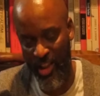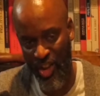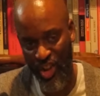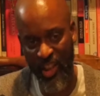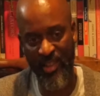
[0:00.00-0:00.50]
and
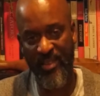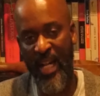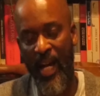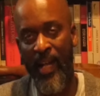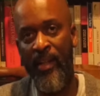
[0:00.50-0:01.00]

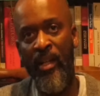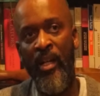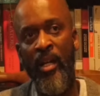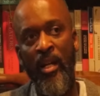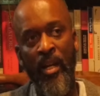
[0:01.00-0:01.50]
genocide
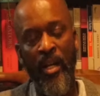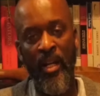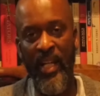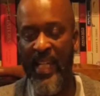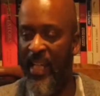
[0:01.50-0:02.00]

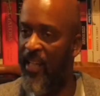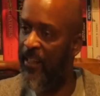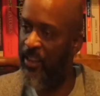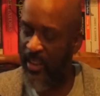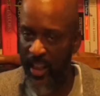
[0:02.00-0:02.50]

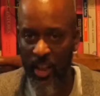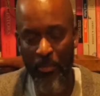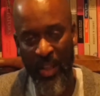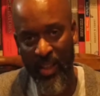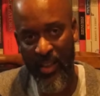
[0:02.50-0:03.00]
is
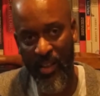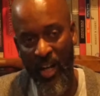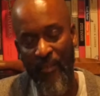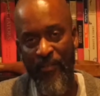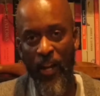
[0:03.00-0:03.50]
independent
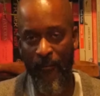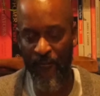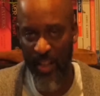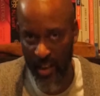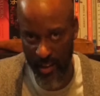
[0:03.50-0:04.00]
of their
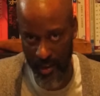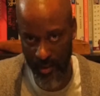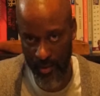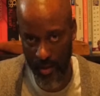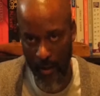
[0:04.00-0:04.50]

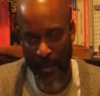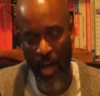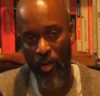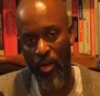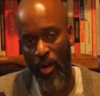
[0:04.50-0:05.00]
feelings
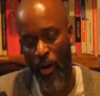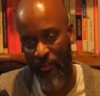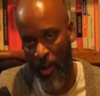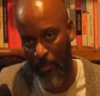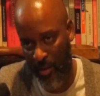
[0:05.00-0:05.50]
about or
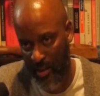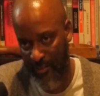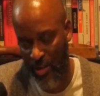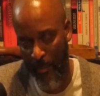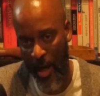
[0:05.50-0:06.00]
their
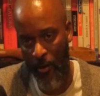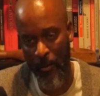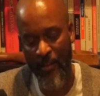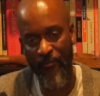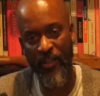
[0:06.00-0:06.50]
beliefs about
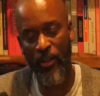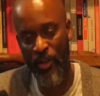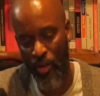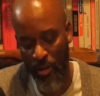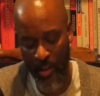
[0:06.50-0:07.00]

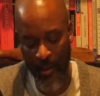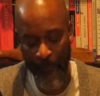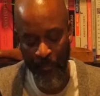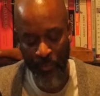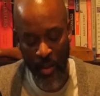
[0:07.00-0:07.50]
inferiority,
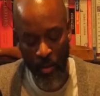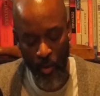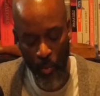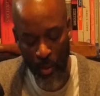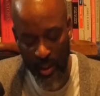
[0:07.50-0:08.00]

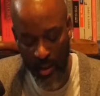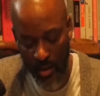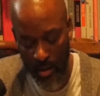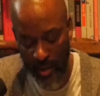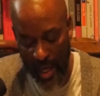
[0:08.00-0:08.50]
we can
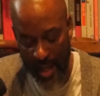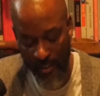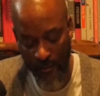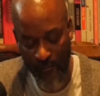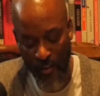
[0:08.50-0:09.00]
look at
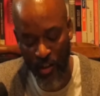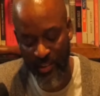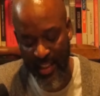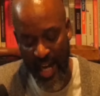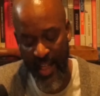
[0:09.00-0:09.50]
the
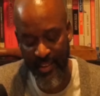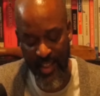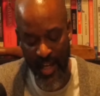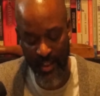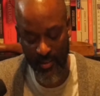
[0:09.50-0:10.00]
first
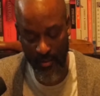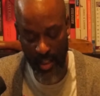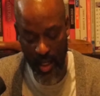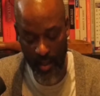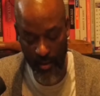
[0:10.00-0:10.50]
contacts
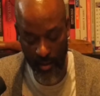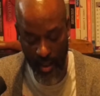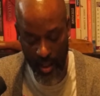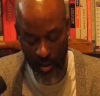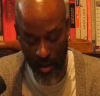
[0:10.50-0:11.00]
that the